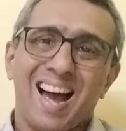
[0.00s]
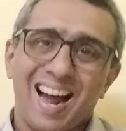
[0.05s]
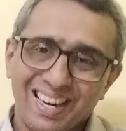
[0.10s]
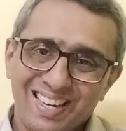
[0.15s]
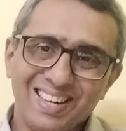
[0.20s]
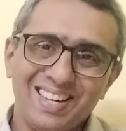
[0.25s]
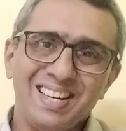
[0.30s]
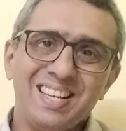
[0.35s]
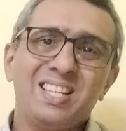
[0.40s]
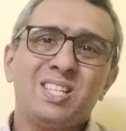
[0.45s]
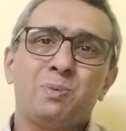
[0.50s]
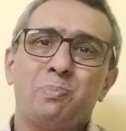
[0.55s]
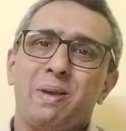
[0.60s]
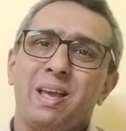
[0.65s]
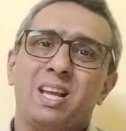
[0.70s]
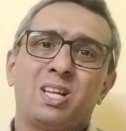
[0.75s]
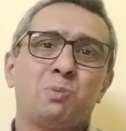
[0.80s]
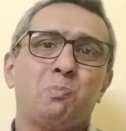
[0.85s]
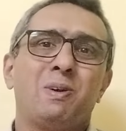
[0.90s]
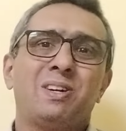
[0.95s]

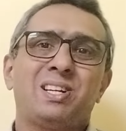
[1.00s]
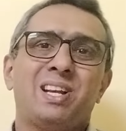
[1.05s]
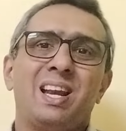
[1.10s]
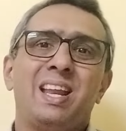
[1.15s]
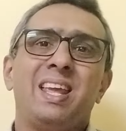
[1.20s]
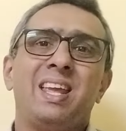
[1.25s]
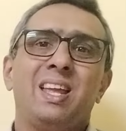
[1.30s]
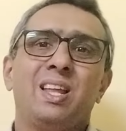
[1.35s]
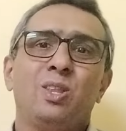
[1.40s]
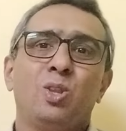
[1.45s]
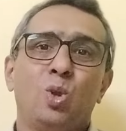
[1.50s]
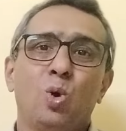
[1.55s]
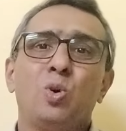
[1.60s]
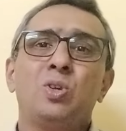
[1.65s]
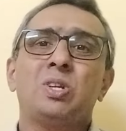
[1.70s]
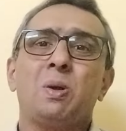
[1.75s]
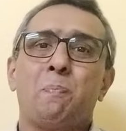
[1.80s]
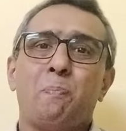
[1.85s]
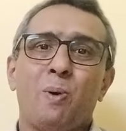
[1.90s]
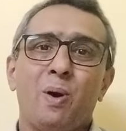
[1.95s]
Attorneys, especially
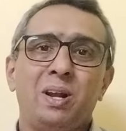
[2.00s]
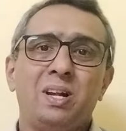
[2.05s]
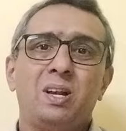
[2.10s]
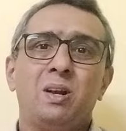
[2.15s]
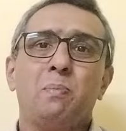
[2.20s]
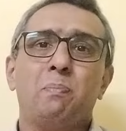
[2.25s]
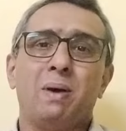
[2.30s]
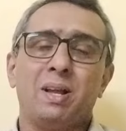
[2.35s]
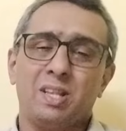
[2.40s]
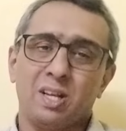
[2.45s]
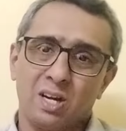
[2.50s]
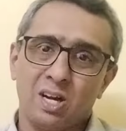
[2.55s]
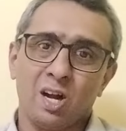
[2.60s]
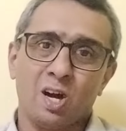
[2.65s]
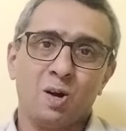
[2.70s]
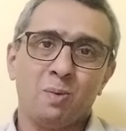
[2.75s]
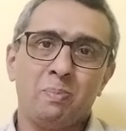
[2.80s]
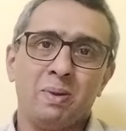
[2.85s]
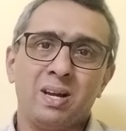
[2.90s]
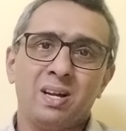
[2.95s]
those appointed by the
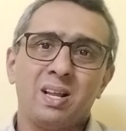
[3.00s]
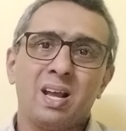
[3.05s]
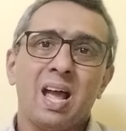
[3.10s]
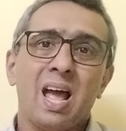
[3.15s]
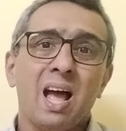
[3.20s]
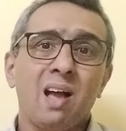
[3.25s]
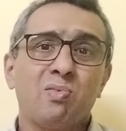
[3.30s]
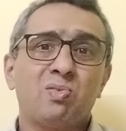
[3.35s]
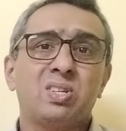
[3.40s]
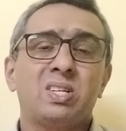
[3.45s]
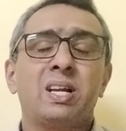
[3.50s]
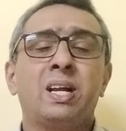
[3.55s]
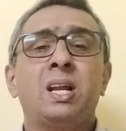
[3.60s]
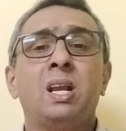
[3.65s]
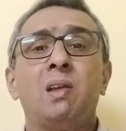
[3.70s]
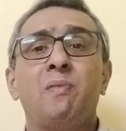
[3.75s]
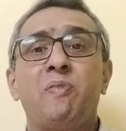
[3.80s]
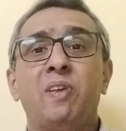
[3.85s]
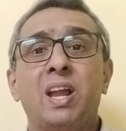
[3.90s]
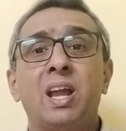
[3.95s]
government, have
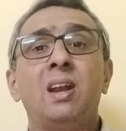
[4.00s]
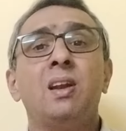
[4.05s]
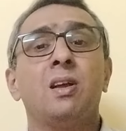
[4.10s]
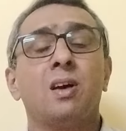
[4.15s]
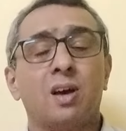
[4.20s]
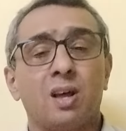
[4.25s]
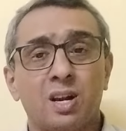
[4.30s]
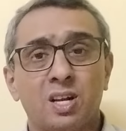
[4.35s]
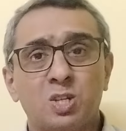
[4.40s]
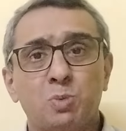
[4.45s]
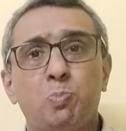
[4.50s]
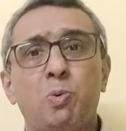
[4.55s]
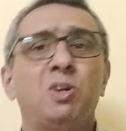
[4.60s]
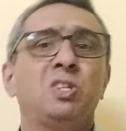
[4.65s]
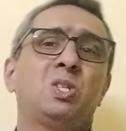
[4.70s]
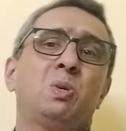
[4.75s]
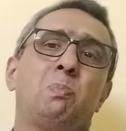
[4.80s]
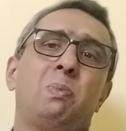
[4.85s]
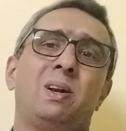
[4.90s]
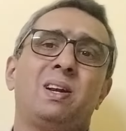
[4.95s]
significant
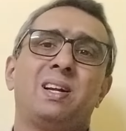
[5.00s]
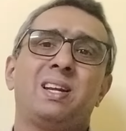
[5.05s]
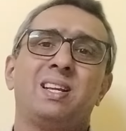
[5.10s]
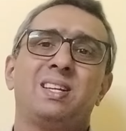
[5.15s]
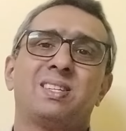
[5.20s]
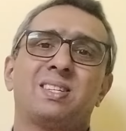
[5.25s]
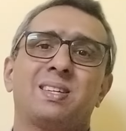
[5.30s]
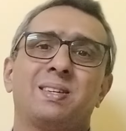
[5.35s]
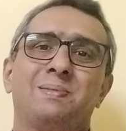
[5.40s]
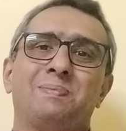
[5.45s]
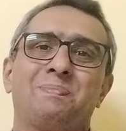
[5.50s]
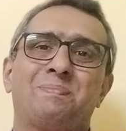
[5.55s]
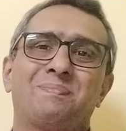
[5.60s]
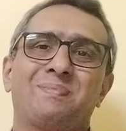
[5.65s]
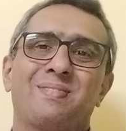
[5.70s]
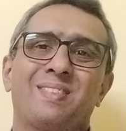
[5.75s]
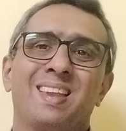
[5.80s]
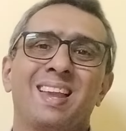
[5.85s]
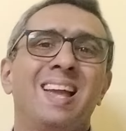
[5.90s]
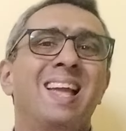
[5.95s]
responsibilities.
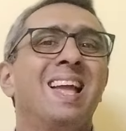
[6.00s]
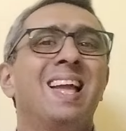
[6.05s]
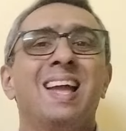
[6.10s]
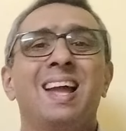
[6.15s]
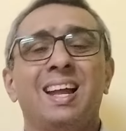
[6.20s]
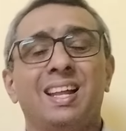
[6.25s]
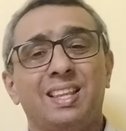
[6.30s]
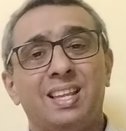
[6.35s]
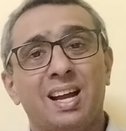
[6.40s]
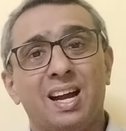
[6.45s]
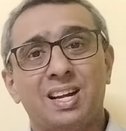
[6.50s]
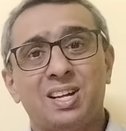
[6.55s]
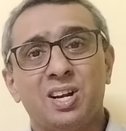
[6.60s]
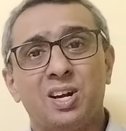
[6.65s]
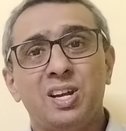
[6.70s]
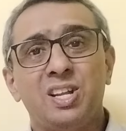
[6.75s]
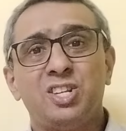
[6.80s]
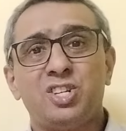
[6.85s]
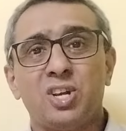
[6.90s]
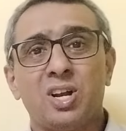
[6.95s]
The
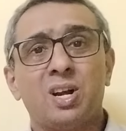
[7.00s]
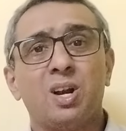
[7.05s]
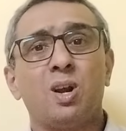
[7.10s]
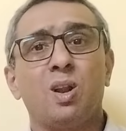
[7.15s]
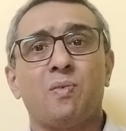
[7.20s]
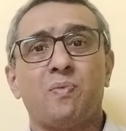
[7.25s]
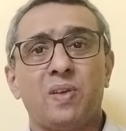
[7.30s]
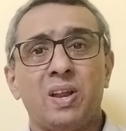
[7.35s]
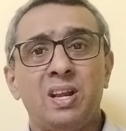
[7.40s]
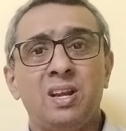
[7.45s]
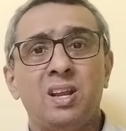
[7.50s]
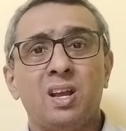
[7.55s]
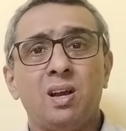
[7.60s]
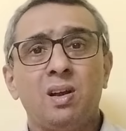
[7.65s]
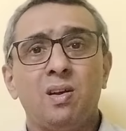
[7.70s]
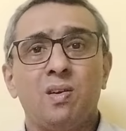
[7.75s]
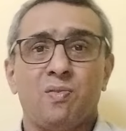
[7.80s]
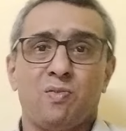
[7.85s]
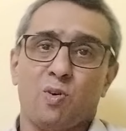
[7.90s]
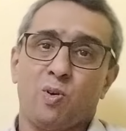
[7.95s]
Attorney General of
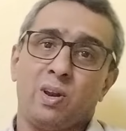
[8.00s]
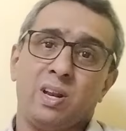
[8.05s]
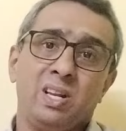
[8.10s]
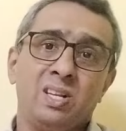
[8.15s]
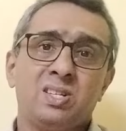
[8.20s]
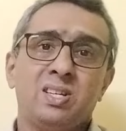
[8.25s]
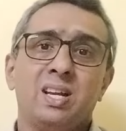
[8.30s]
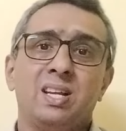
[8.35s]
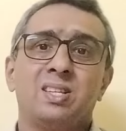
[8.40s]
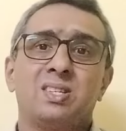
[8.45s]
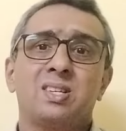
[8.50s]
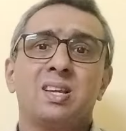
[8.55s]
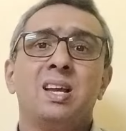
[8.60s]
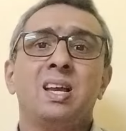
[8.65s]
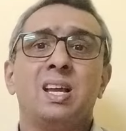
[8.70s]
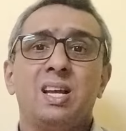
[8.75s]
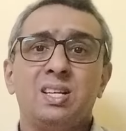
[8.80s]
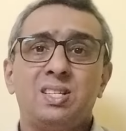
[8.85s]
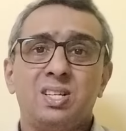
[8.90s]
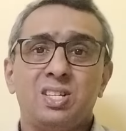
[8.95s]
India, for instance,
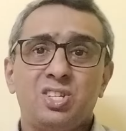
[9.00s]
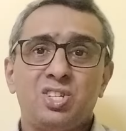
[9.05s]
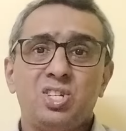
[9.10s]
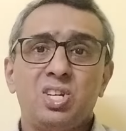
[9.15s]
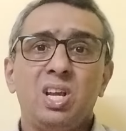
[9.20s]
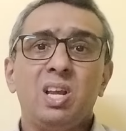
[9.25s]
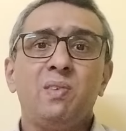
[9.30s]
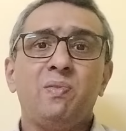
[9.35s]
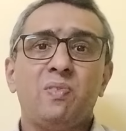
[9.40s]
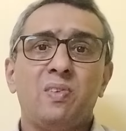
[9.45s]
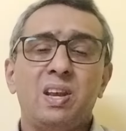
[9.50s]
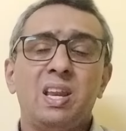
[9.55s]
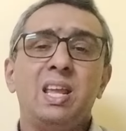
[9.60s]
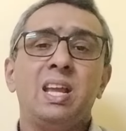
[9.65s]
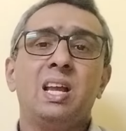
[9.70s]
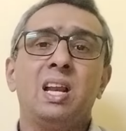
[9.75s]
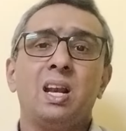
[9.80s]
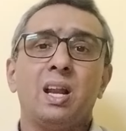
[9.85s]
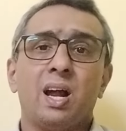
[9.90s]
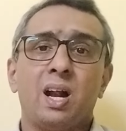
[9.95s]
is the chief
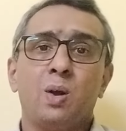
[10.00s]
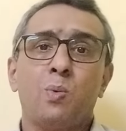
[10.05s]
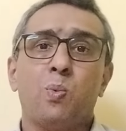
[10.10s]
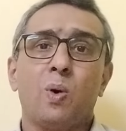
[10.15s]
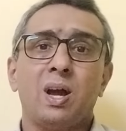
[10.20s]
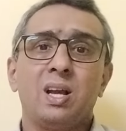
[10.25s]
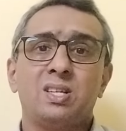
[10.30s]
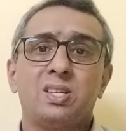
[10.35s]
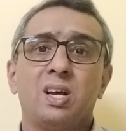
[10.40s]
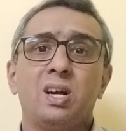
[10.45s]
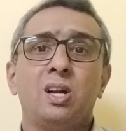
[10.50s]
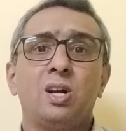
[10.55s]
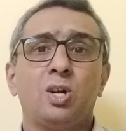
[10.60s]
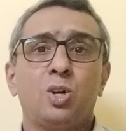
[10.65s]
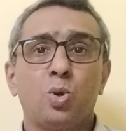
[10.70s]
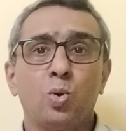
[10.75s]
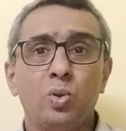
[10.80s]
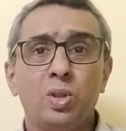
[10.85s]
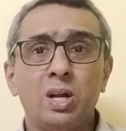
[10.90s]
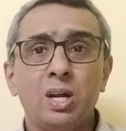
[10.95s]
legal advisor
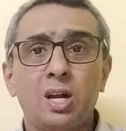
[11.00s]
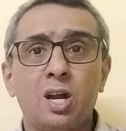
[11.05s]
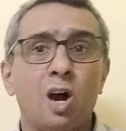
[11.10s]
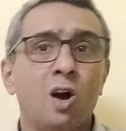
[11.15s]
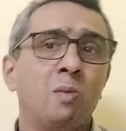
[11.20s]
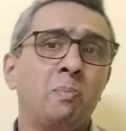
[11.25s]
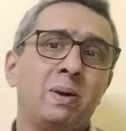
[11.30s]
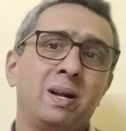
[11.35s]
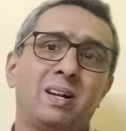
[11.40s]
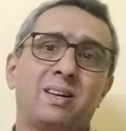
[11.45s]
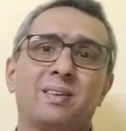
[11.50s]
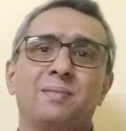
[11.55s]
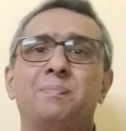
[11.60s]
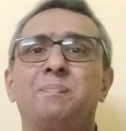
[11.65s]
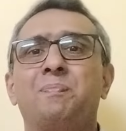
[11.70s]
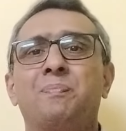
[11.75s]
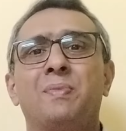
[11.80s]
to the government